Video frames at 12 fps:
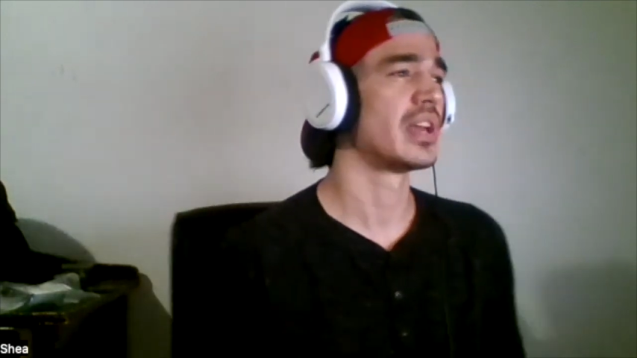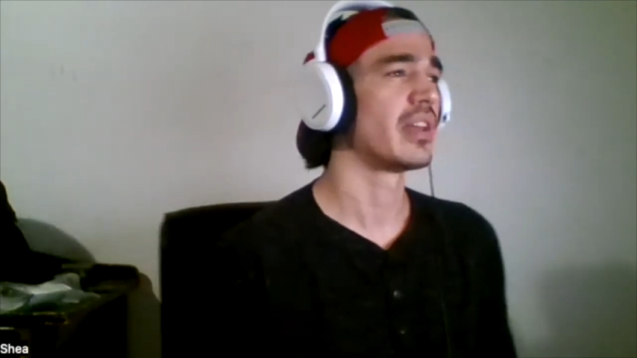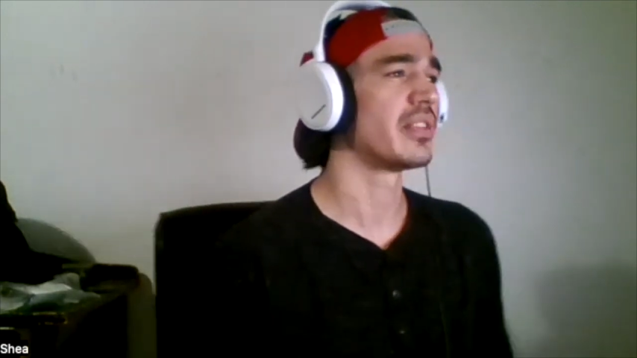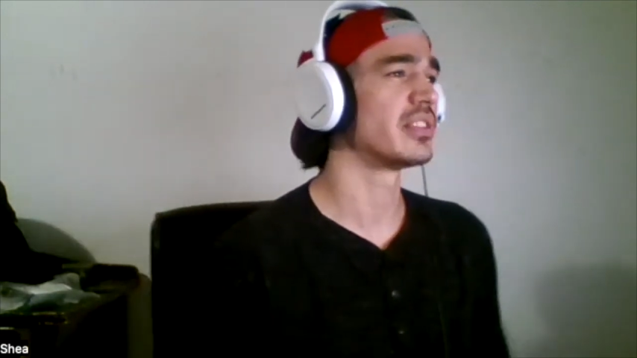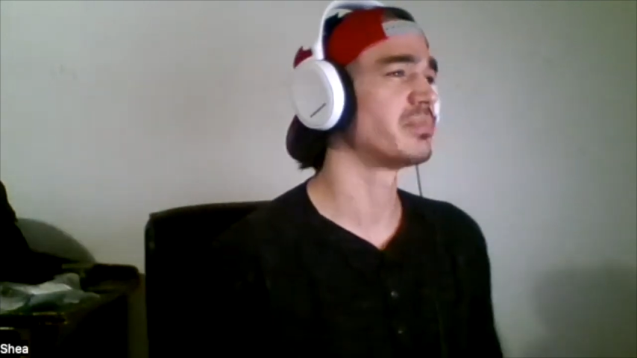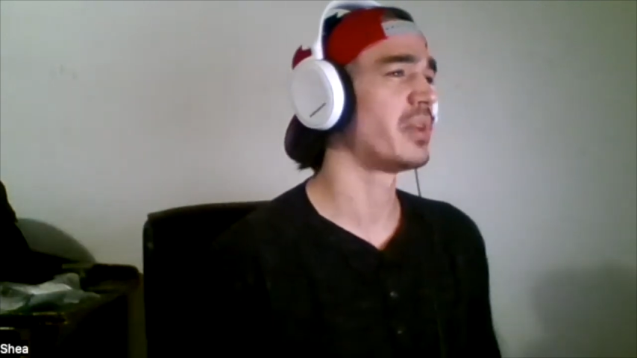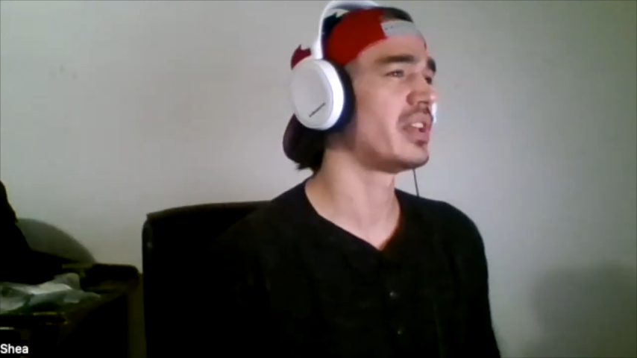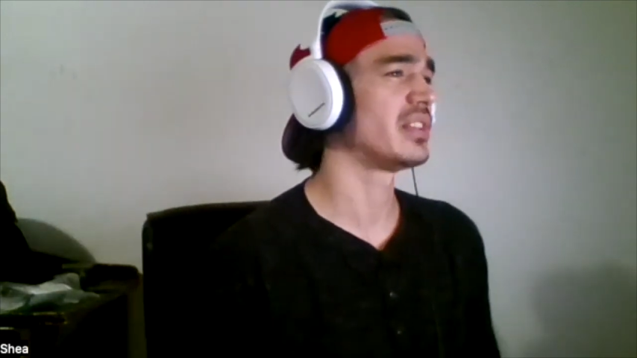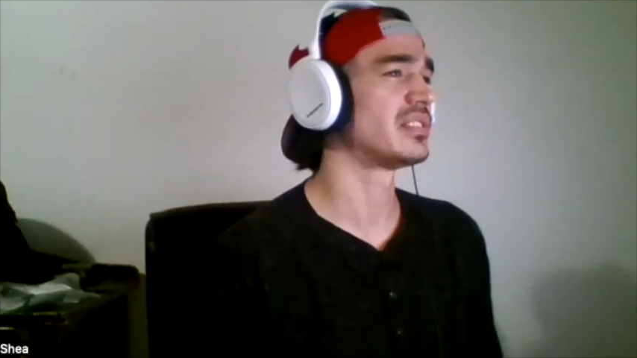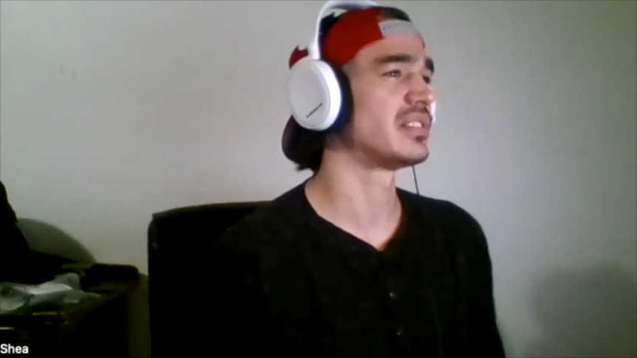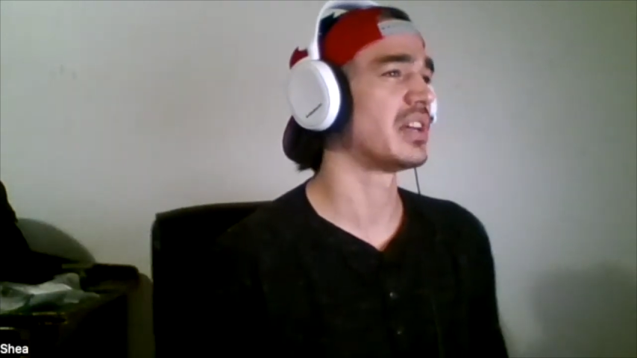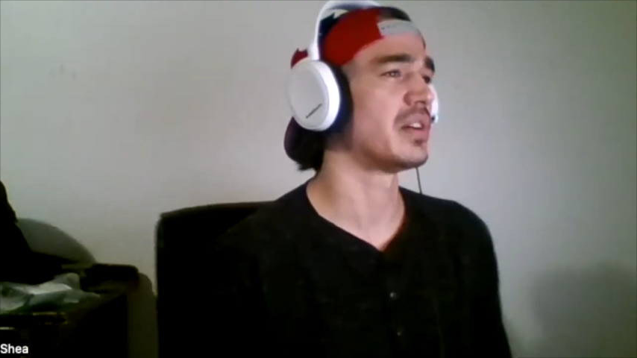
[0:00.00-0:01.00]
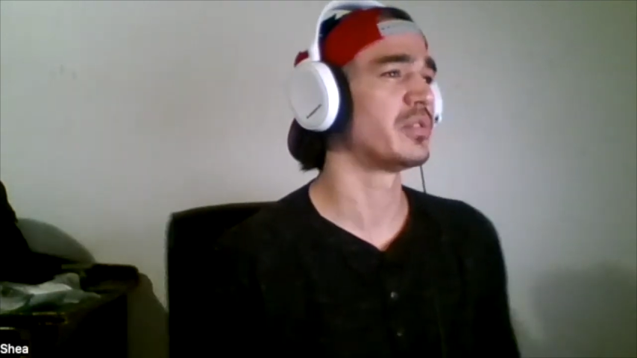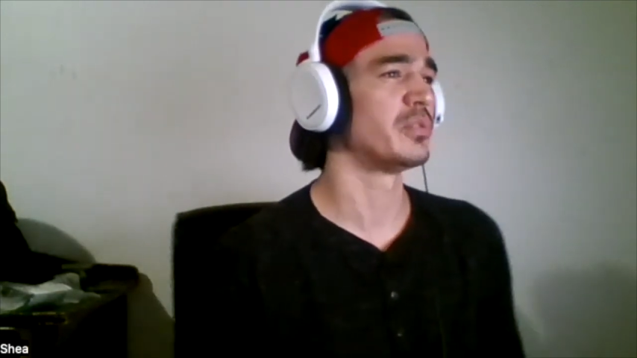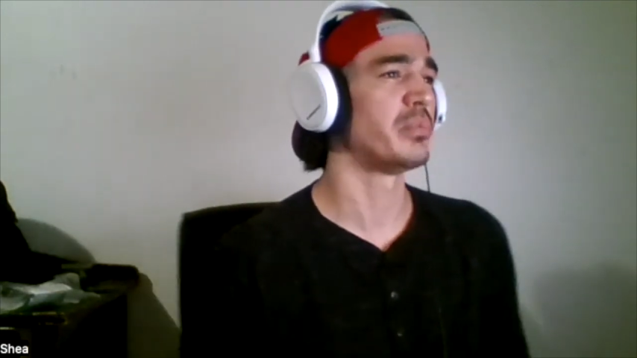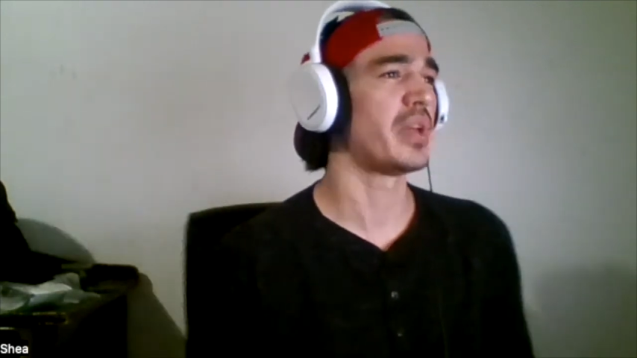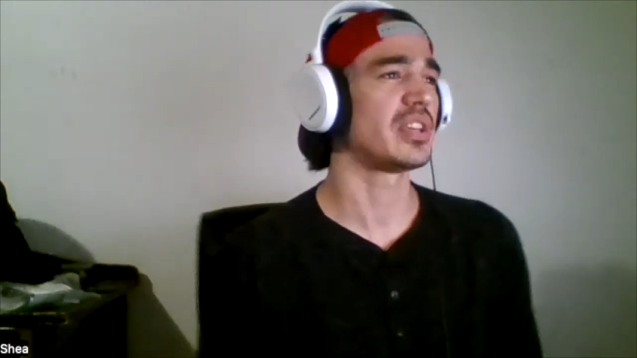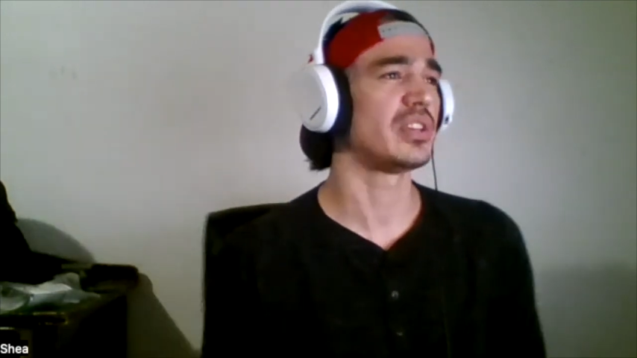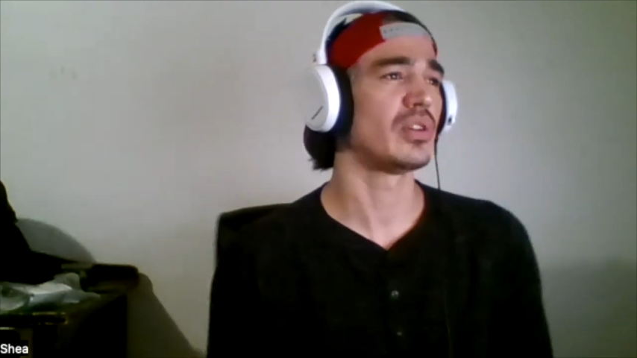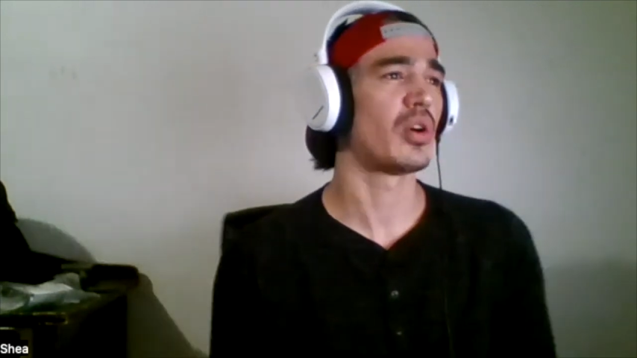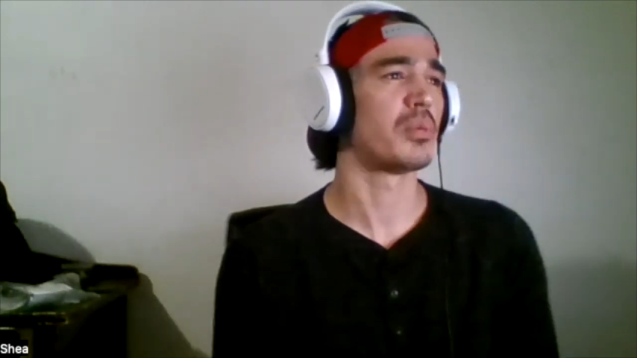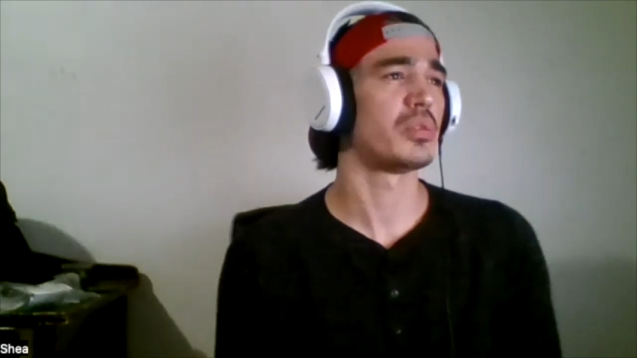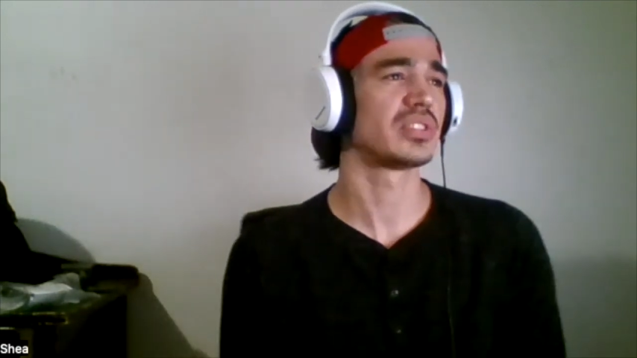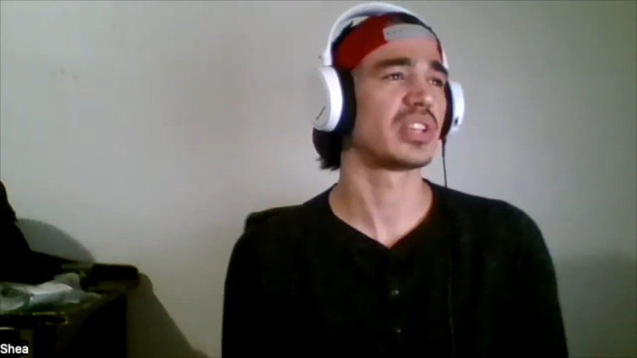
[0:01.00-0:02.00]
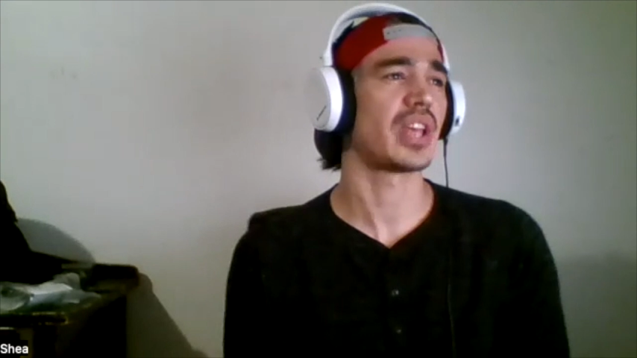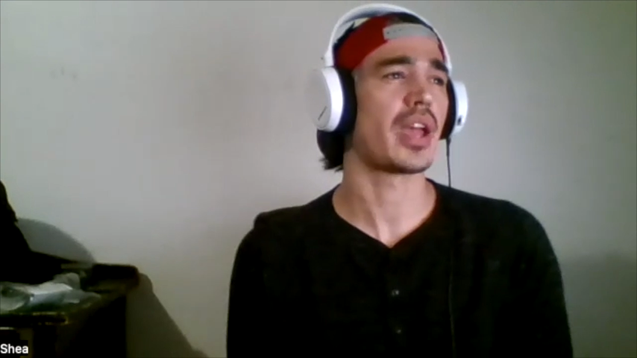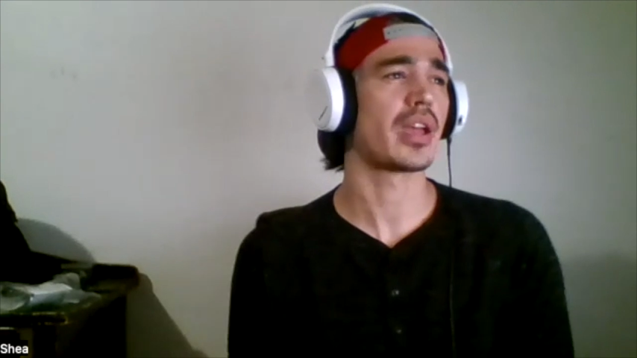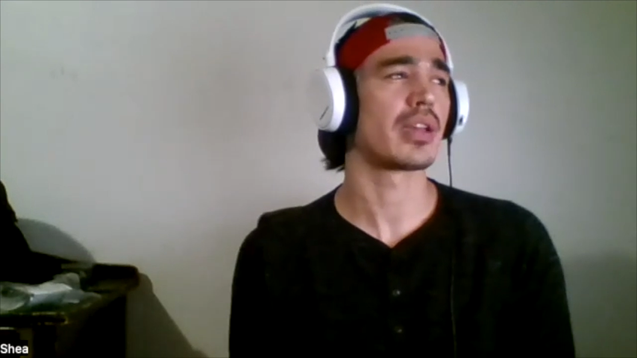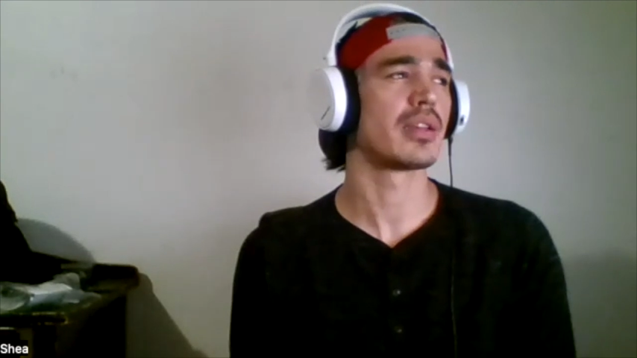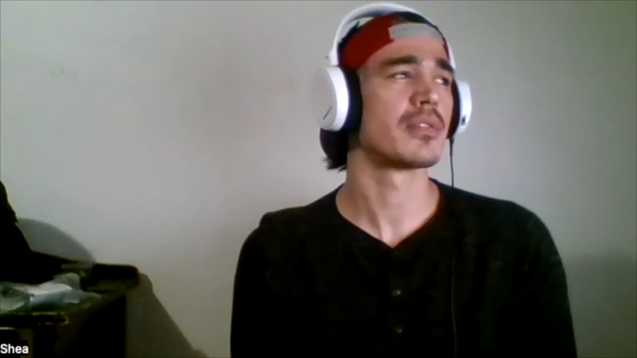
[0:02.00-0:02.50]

The smell itself would make you almost gag.